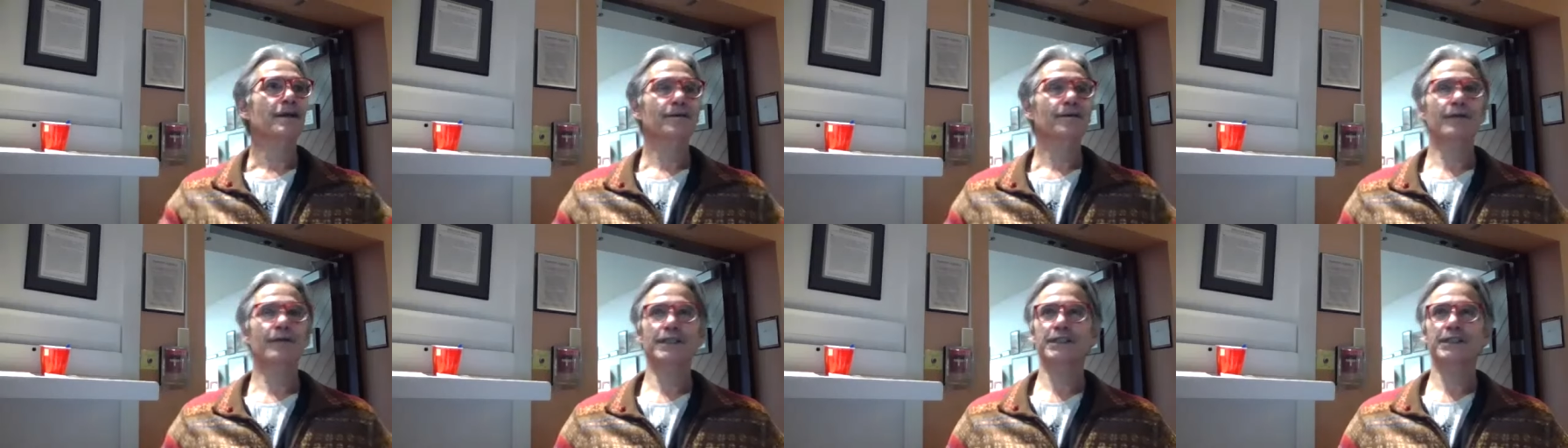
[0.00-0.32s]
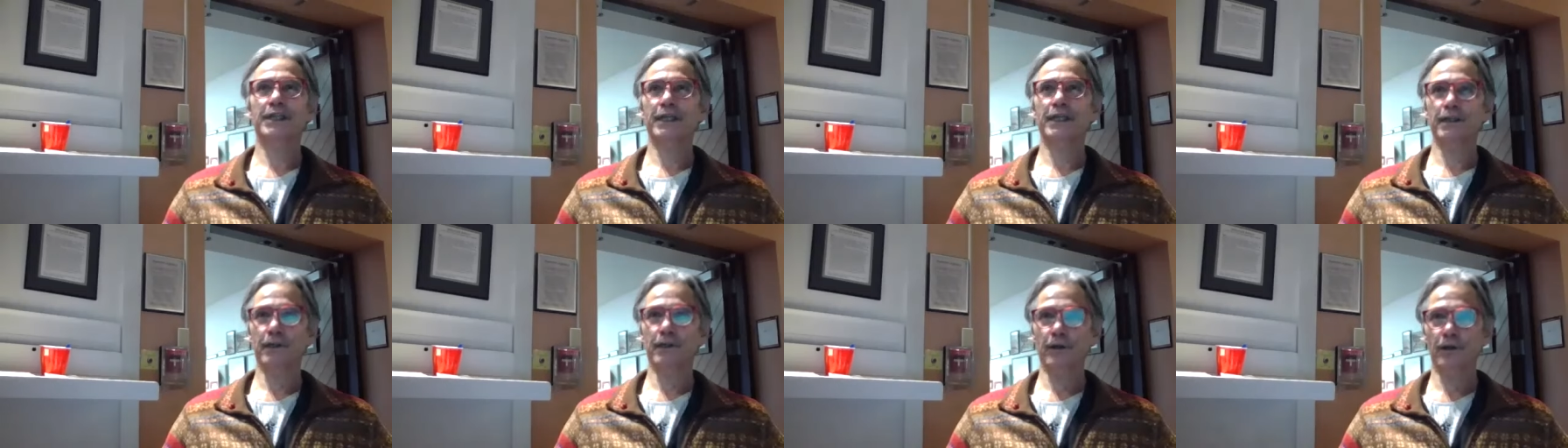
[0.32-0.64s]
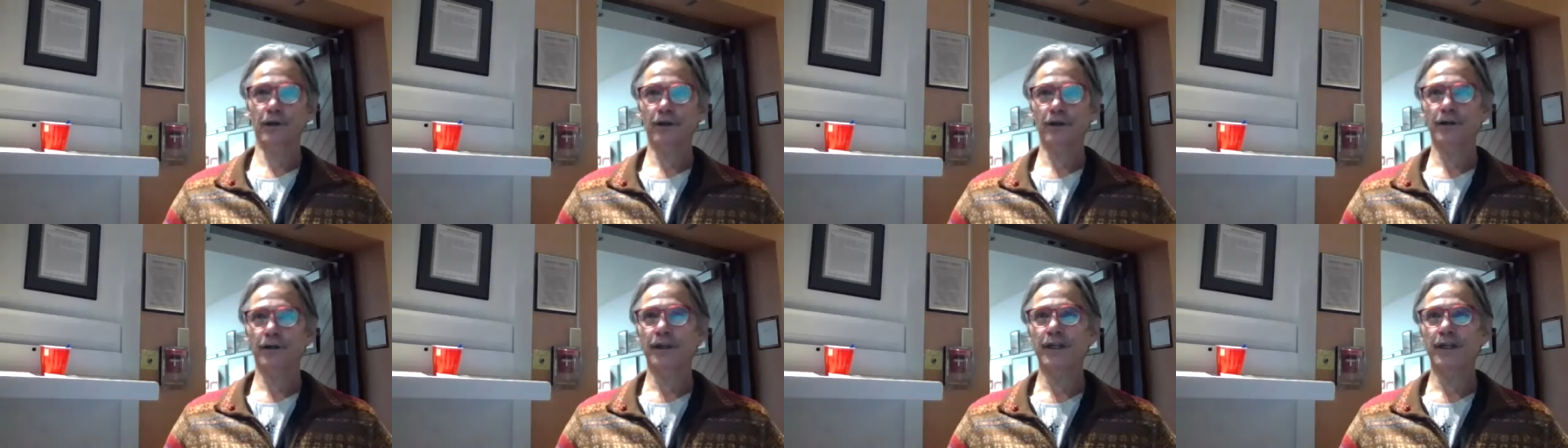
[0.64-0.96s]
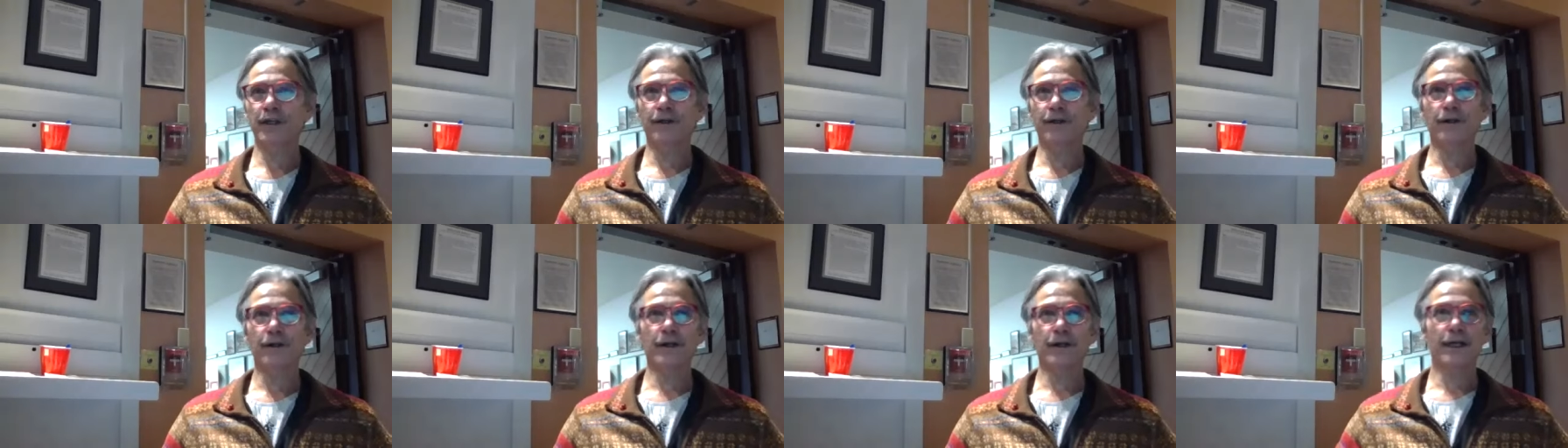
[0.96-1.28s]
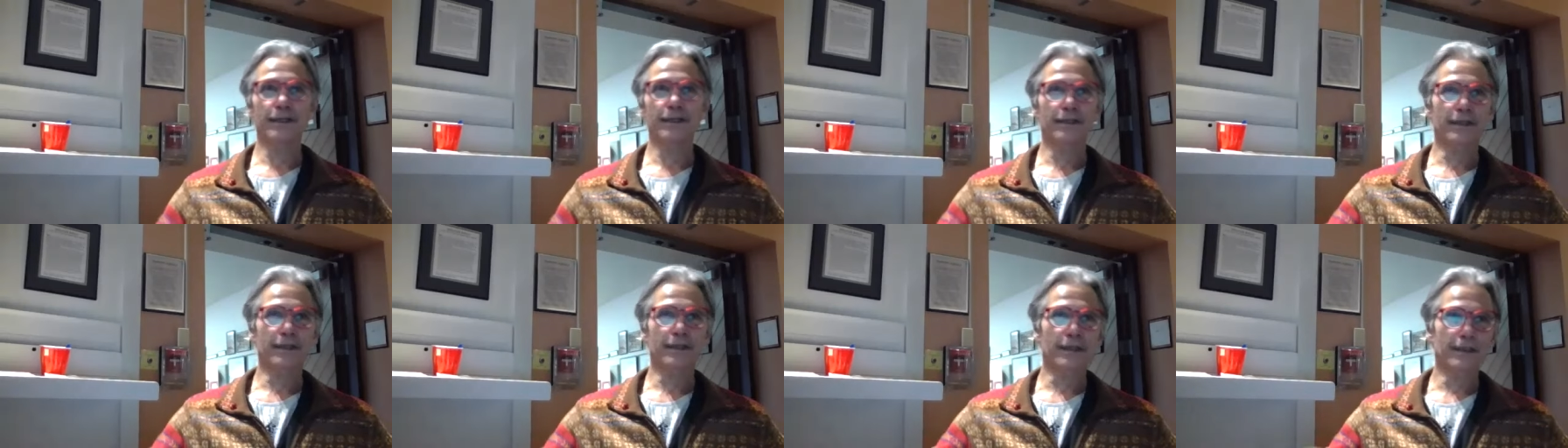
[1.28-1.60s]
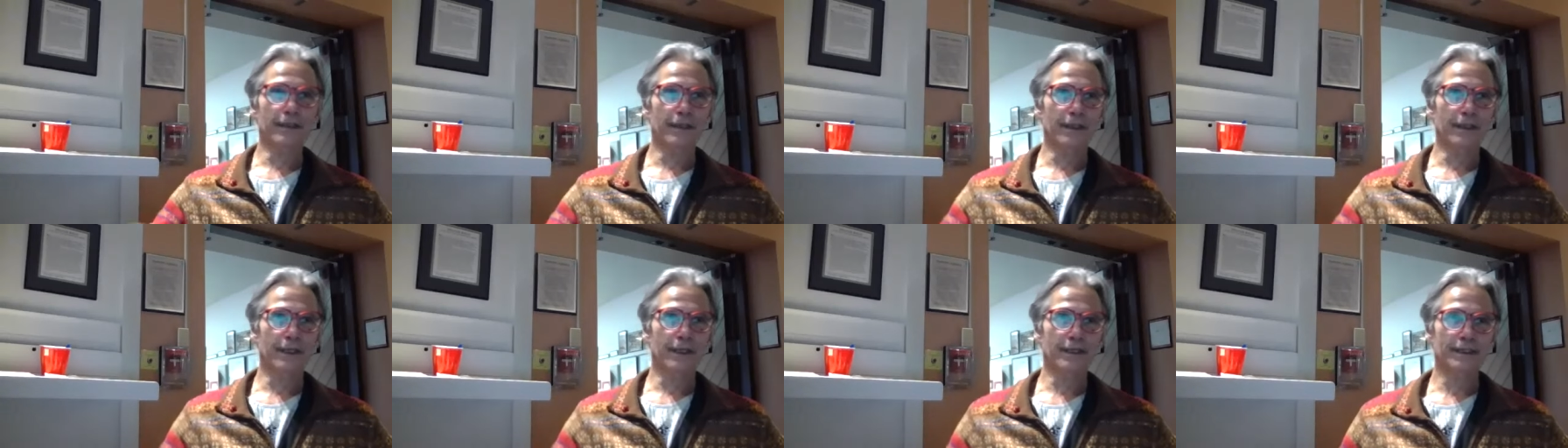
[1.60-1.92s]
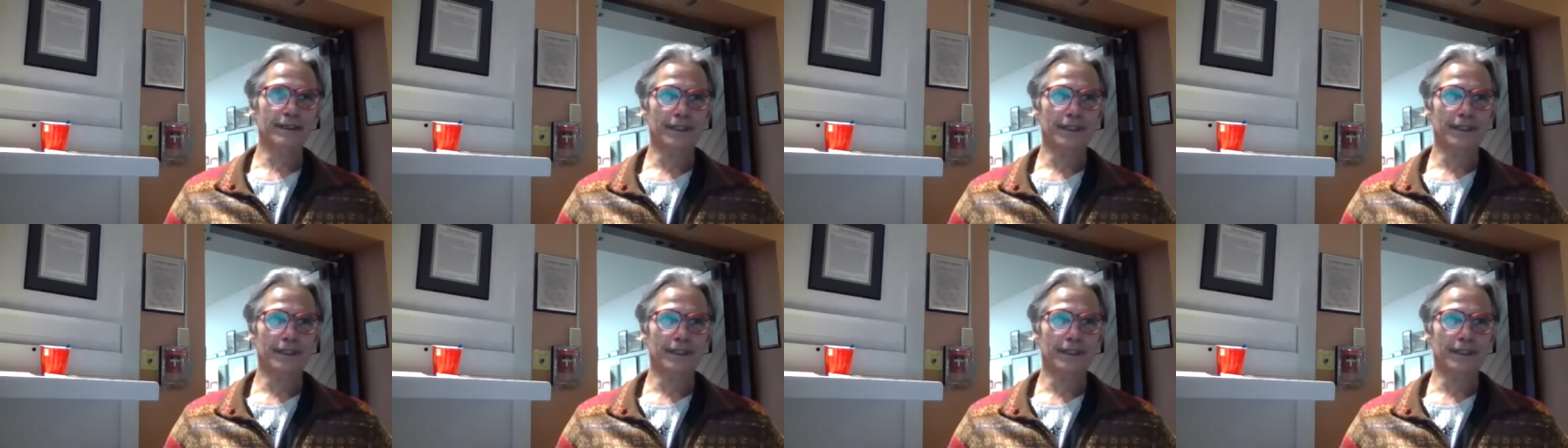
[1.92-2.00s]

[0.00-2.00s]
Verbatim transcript: which he learned here at uh,